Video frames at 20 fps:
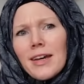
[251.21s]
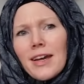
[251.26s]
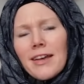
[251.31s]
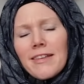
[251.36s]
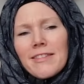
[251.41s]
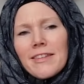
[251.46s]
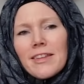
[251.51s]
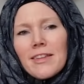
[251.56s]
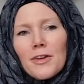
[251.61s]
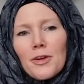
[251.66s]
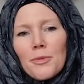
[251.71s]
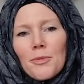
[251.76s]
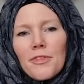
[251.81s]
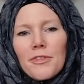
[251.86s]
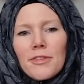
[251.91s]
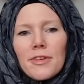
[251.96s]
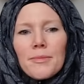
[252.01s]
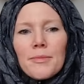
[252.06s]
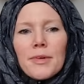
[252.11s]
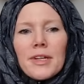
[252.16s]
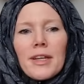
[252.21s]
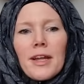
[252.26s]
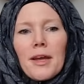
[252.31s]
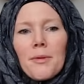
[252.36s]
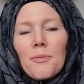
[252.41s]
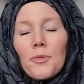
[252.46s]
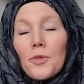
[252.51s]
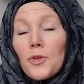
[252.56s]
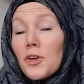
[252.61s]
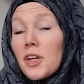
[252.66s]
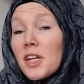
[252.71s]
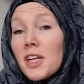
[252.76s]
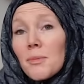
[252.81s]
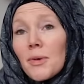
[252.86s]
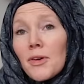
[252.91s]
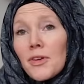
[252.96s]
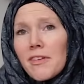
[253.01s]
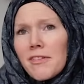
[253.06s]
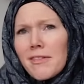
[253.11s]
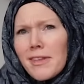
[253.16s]
I see that you're Muslim, and I'm learning
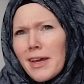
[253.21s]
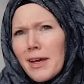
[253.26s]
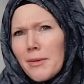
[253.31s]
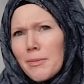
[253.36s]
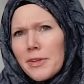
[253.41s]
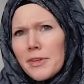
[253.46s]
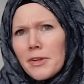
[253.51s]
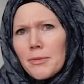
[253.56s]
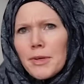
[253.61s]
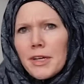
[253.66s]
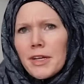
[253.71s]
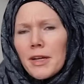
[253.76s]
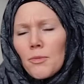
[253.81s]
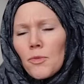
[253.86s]
about Islam a little bit.